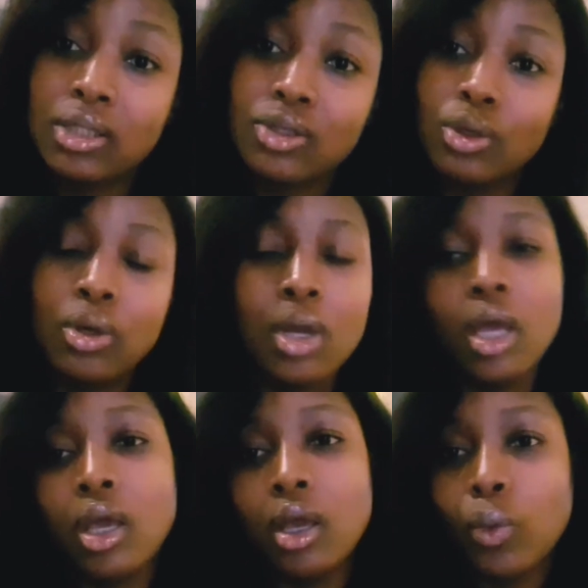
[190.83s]
So
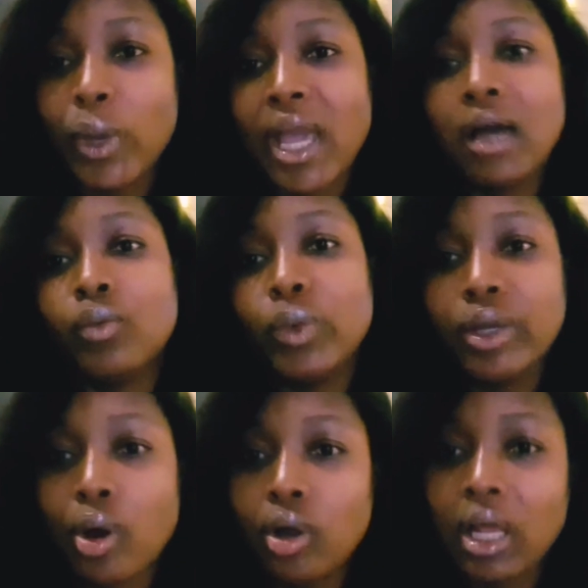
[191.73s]
we
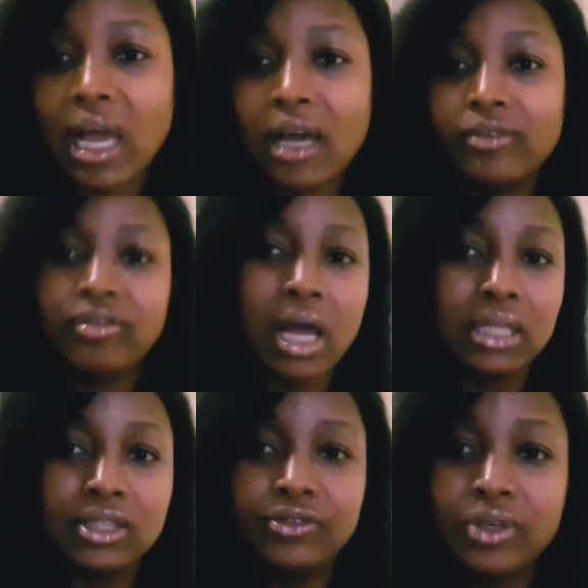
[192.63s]
all have
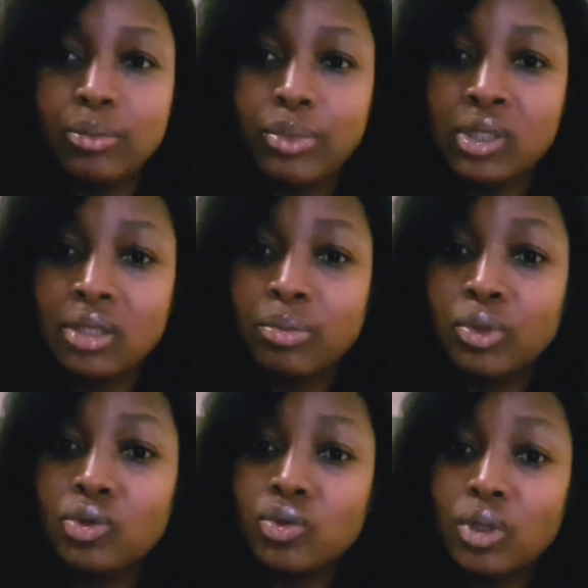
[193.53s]
our different principles.